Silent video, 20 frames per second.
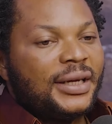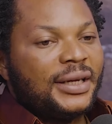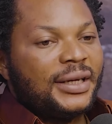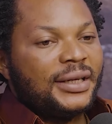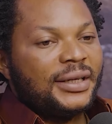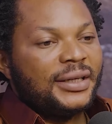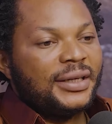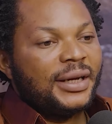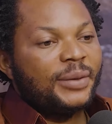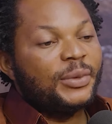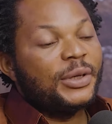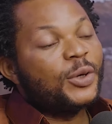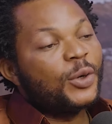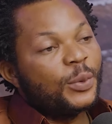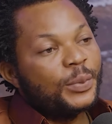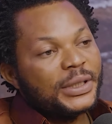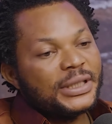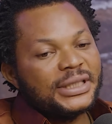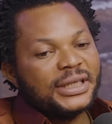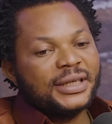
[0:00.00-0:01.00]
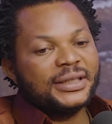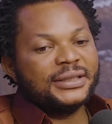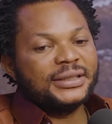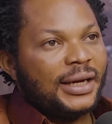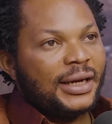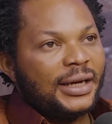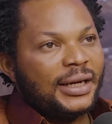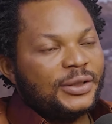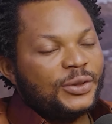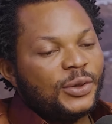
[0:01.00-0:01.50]
I'm a
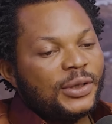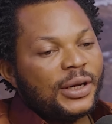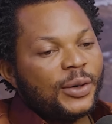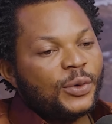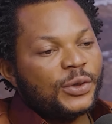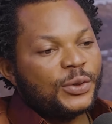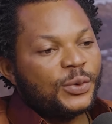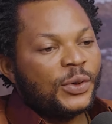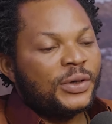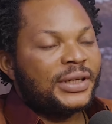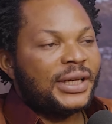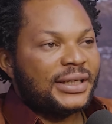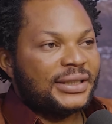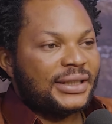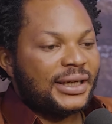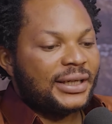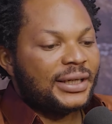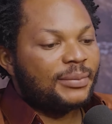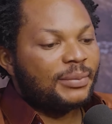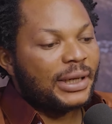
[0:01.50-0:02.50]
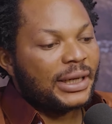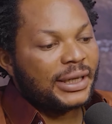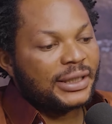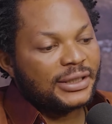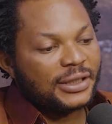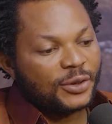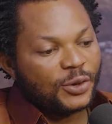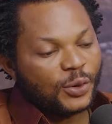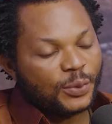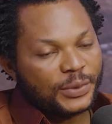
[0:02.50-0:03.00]
comedian. Actually, I was the one that started Mark
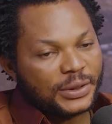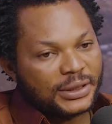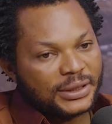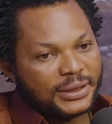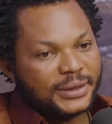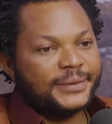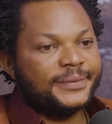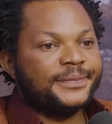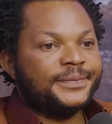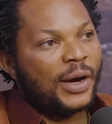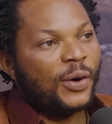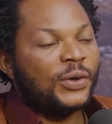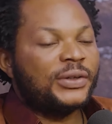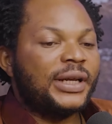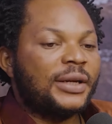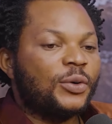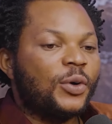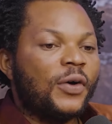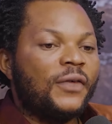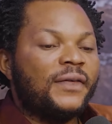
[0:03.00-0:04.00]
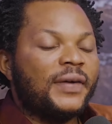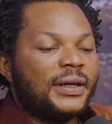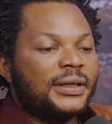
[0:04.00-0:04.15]
and Jay Comedy. I was an orphan.